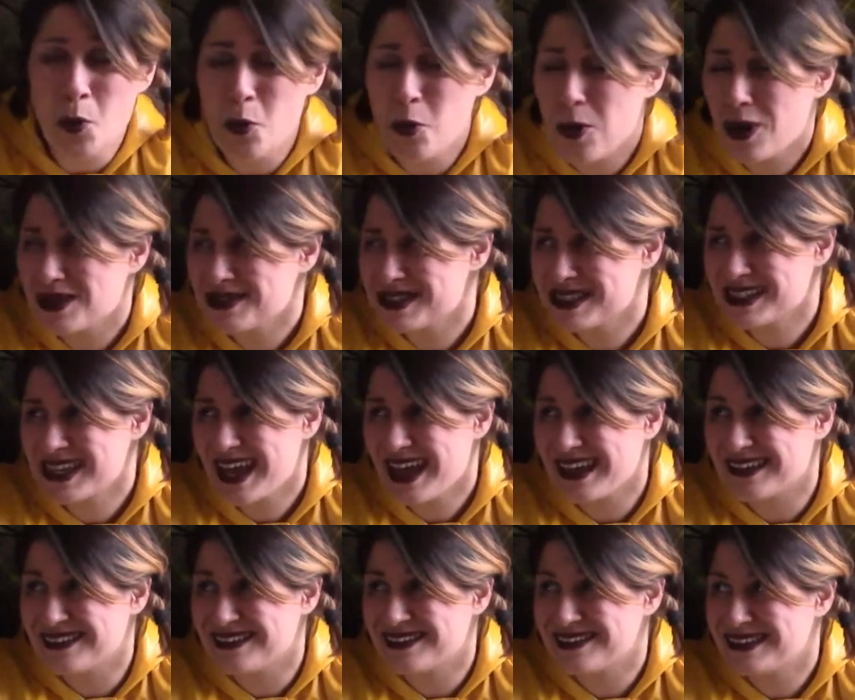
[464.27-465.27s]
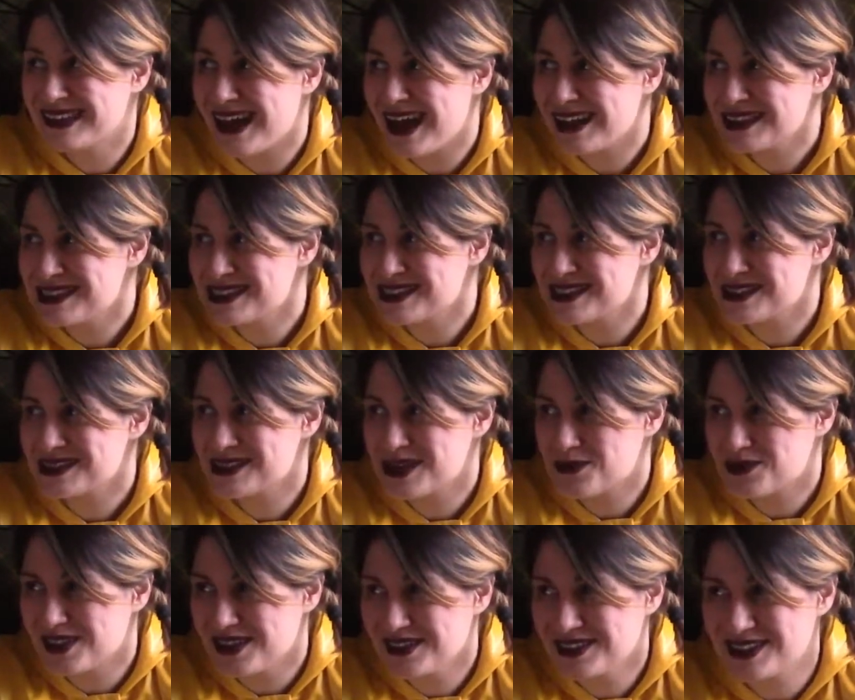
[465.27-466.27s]
Once again, that's
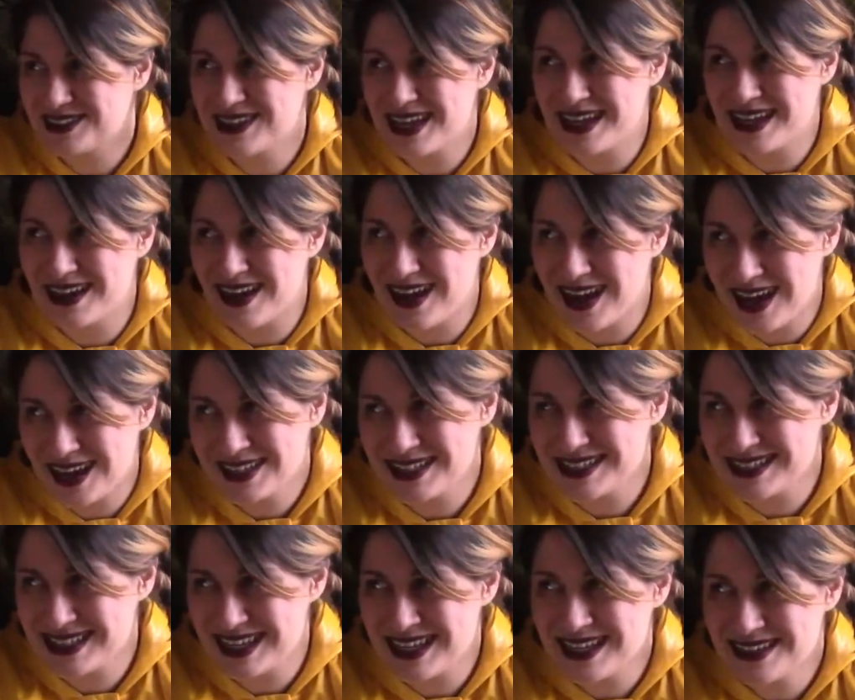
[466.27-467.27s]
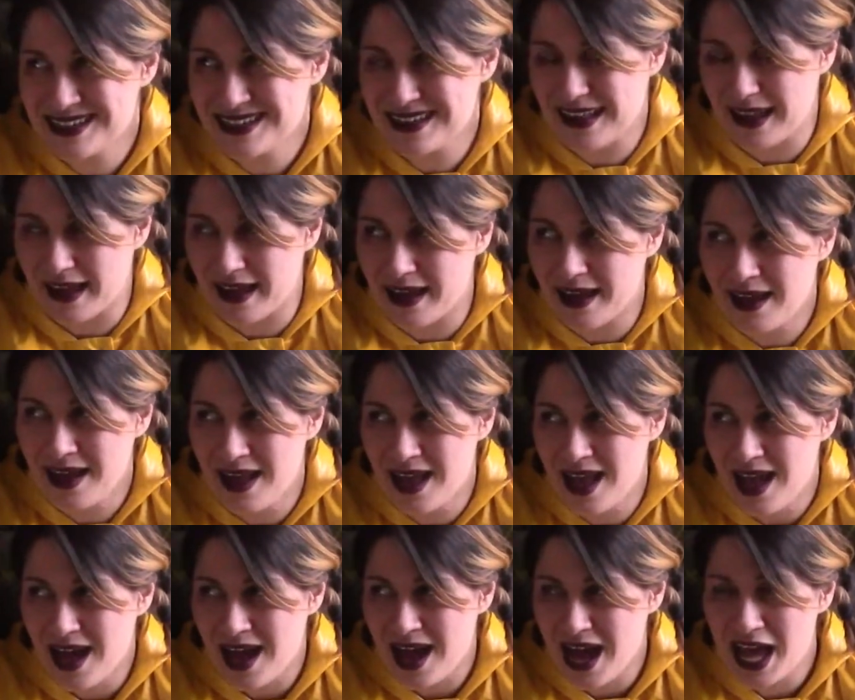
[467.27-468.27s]
something that they added in there,
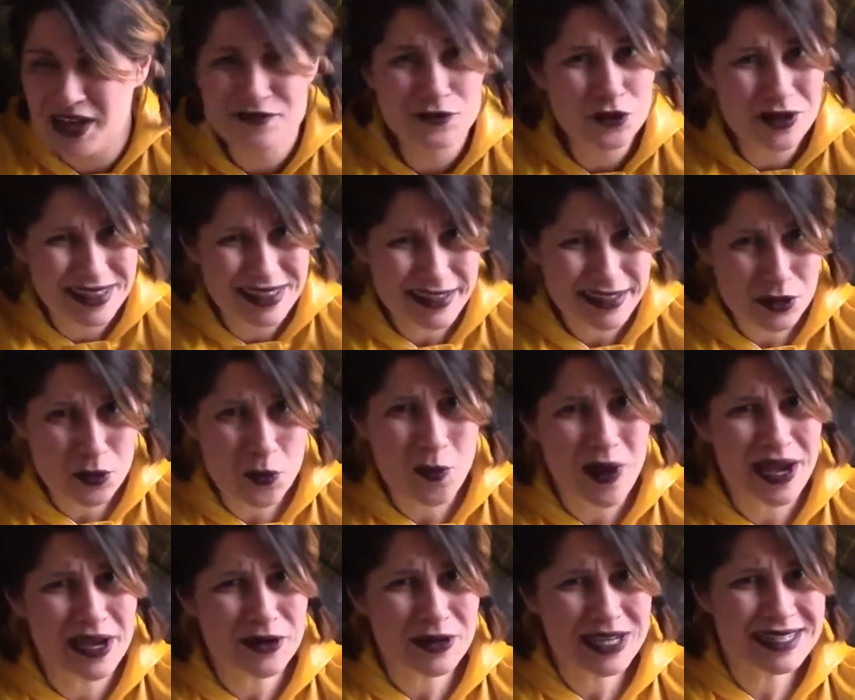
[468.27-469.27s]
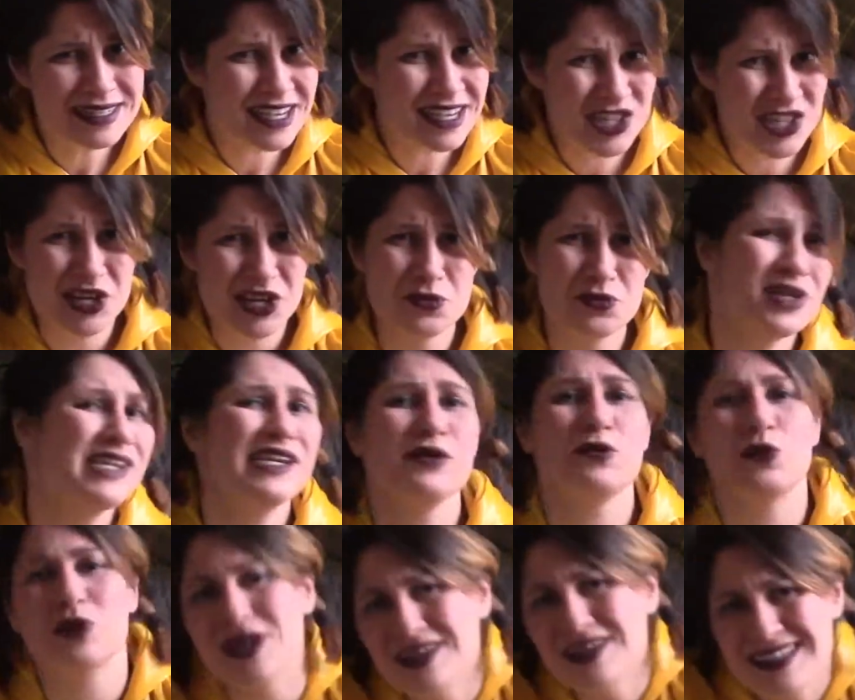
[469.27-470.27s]
and for a little while it actually really
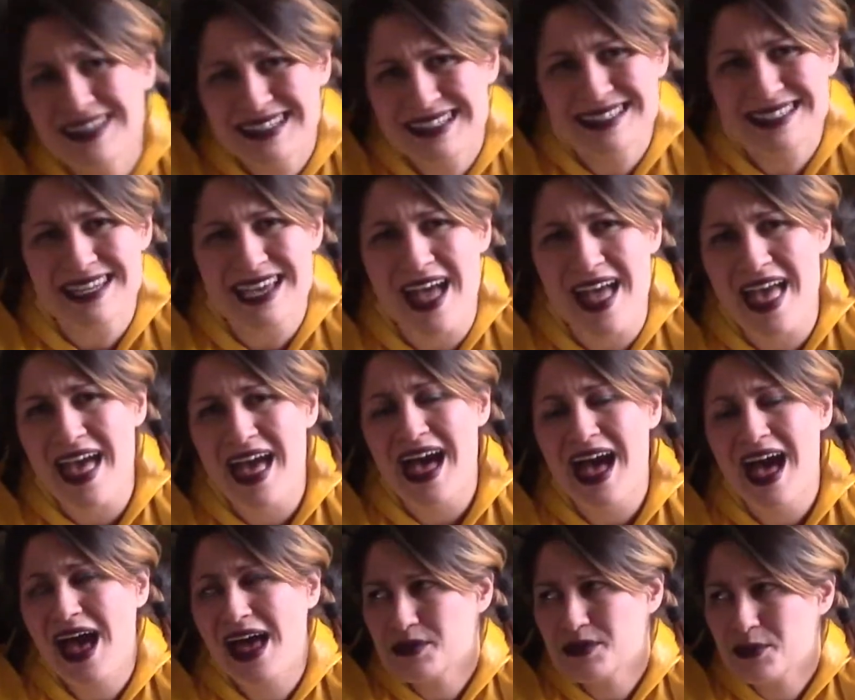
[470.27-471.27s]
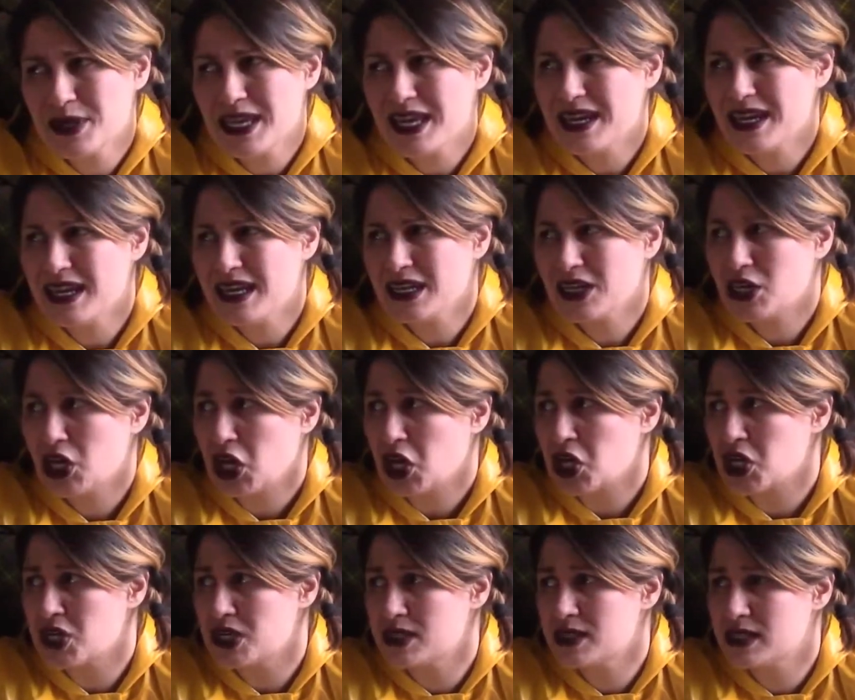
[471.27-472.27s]
worked at the beginning,
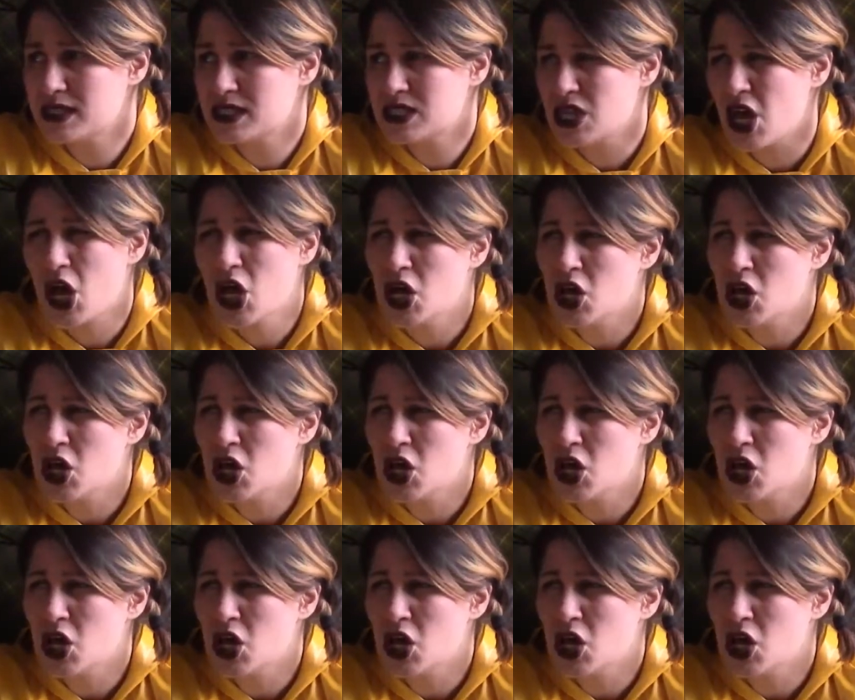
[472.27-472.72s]
because